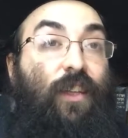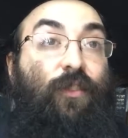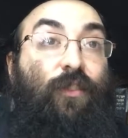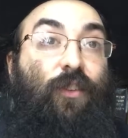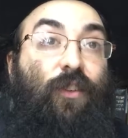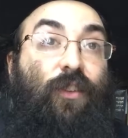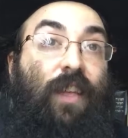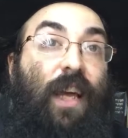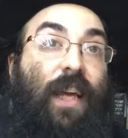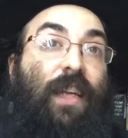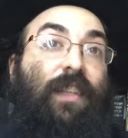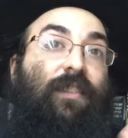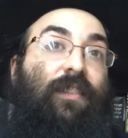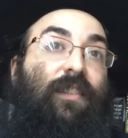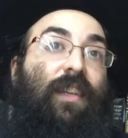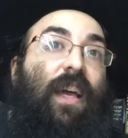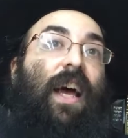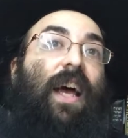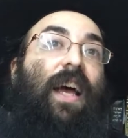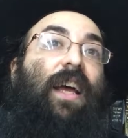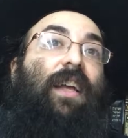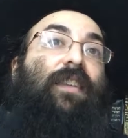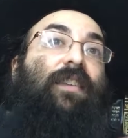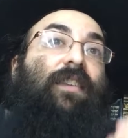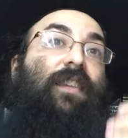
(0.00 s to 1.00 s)
So they
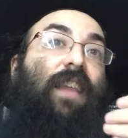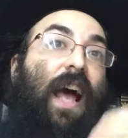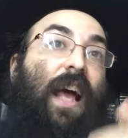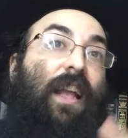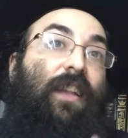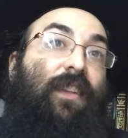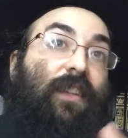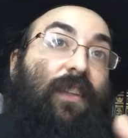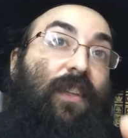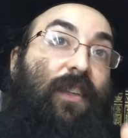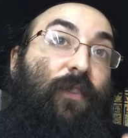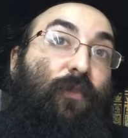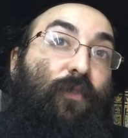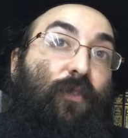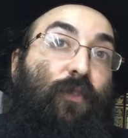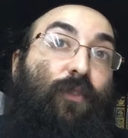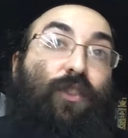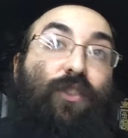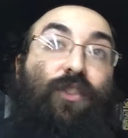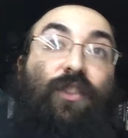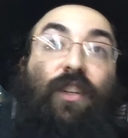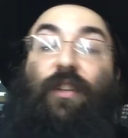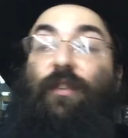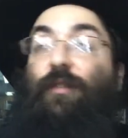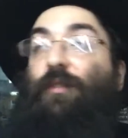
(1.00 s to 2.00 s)
said that in
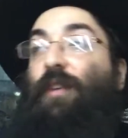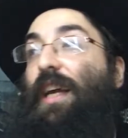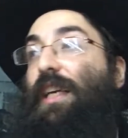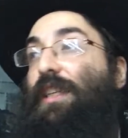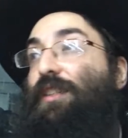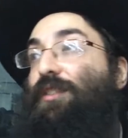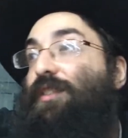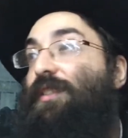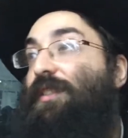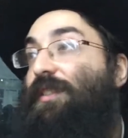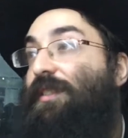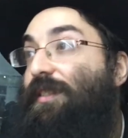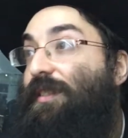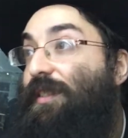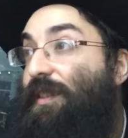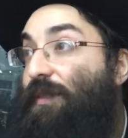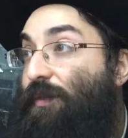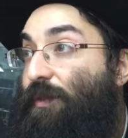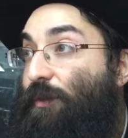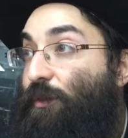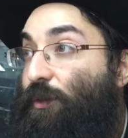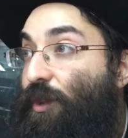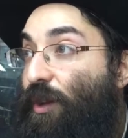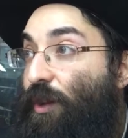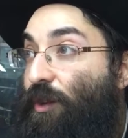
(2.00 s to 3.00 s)
future generations,
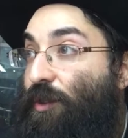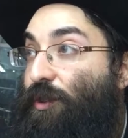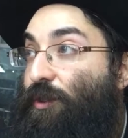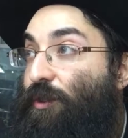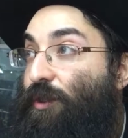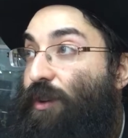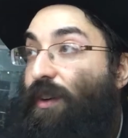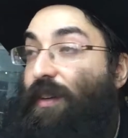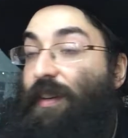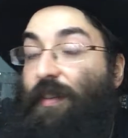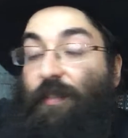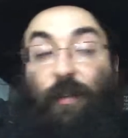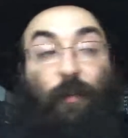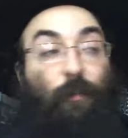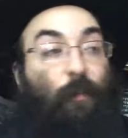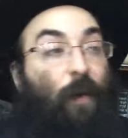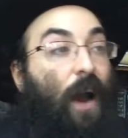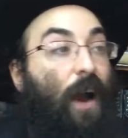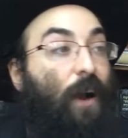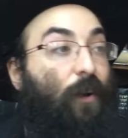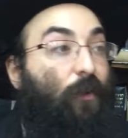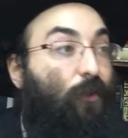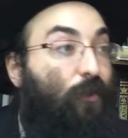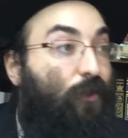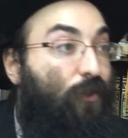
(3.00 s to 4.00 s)
even though you don't have the
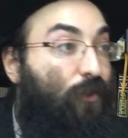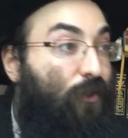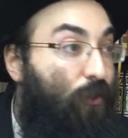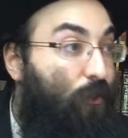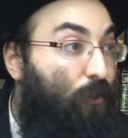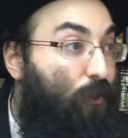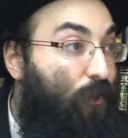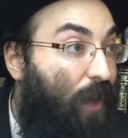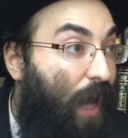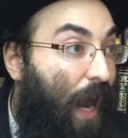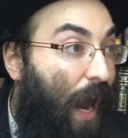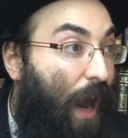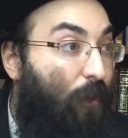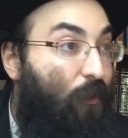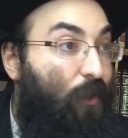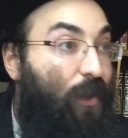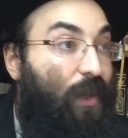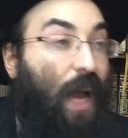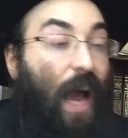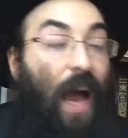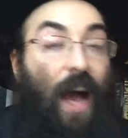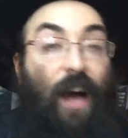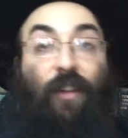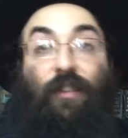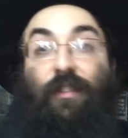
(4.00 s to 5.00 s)
power to
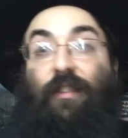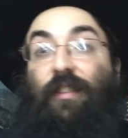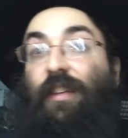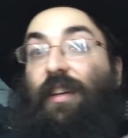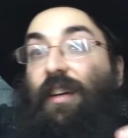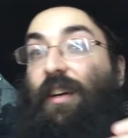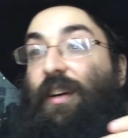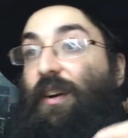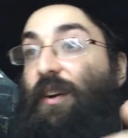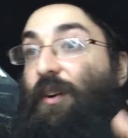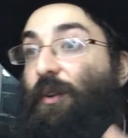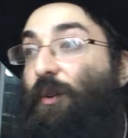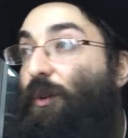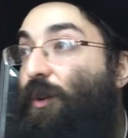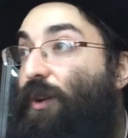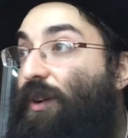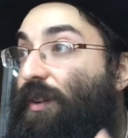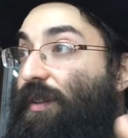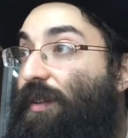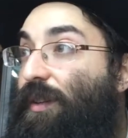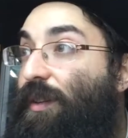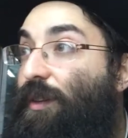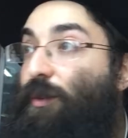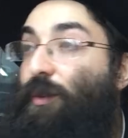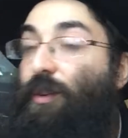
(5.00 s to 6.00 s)
carry out
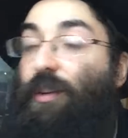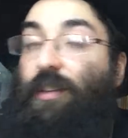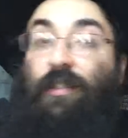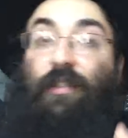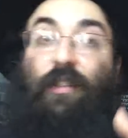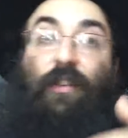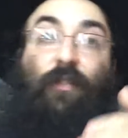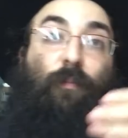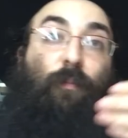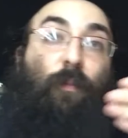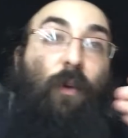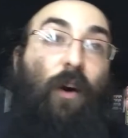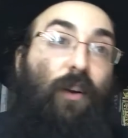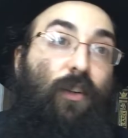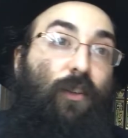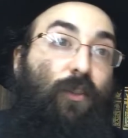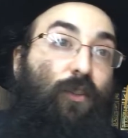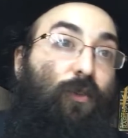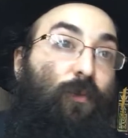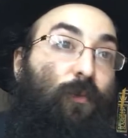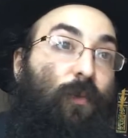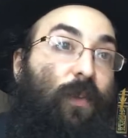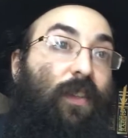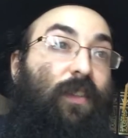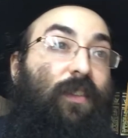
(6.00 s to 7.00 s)
all the laws of
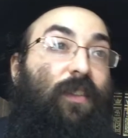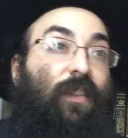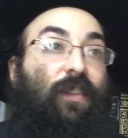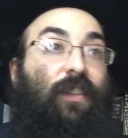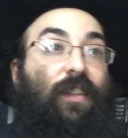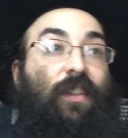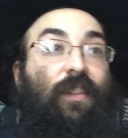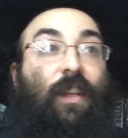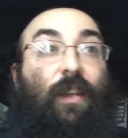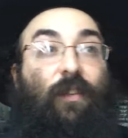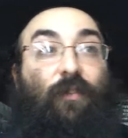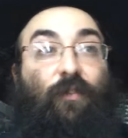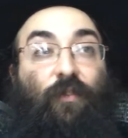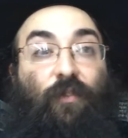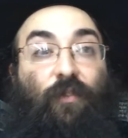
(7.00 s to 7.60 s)
punishment and